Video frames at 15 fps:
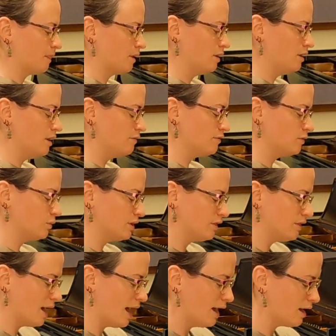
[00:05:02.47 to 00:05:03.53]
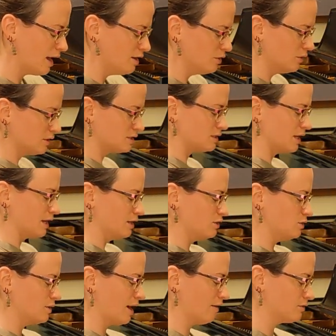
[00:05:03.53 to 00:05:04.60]
Even with that, I noticed that I
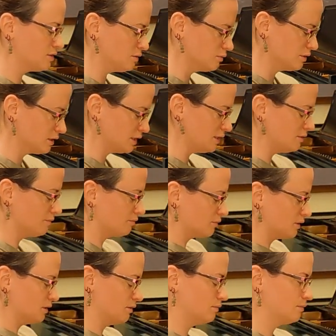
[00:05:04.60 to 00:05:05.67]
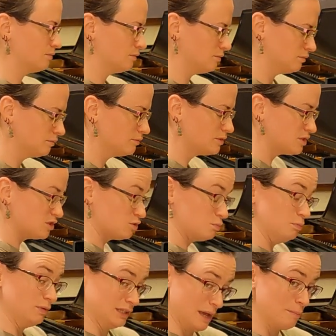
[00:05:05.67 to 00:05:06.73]
do have to really
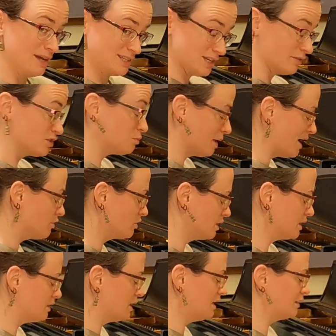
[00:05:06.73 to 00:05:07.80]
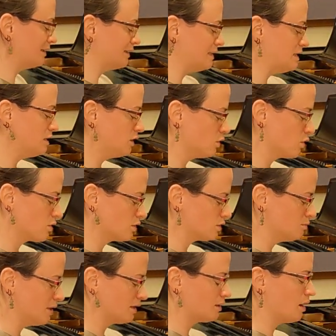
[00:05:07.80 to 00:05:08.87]
let myself spiral and lean in order to
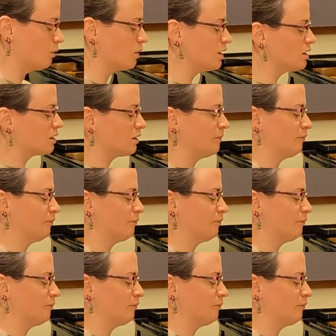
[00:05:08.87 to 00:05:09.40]
make that work.